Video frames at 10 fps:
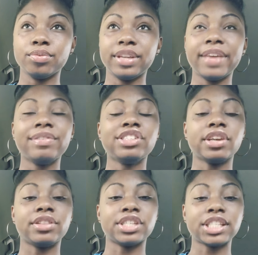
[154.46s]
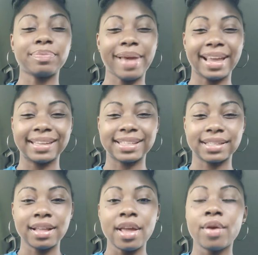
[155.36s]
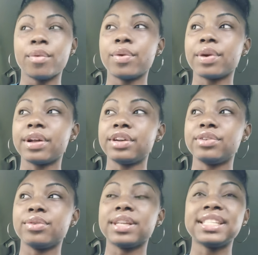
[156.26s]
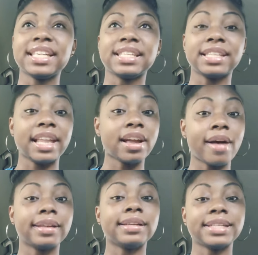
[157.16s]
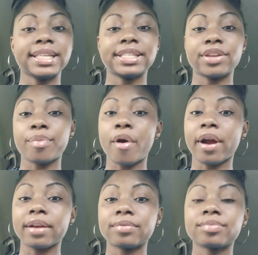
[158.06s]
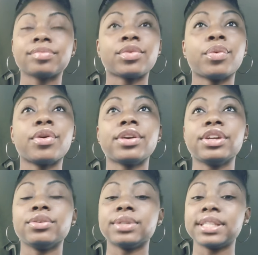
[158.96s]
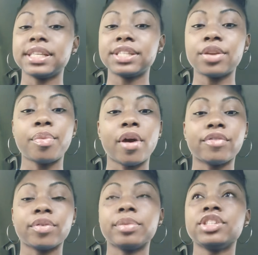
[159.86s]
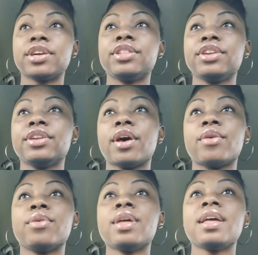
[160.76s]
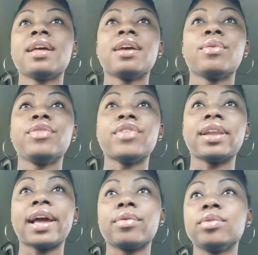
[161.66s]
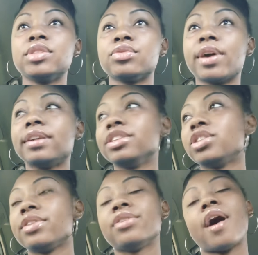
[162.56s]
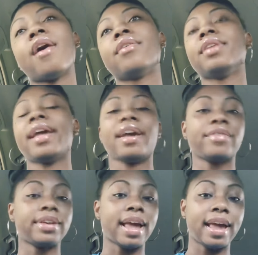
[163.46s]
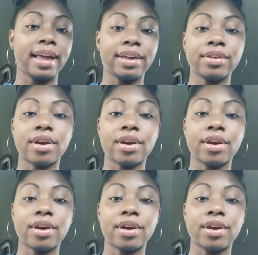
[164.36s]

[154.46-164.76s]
give each other space. We were going to do a season. They call it a season apart. We were going to do a season apart from each other, We felt like we was around each other all day, every day,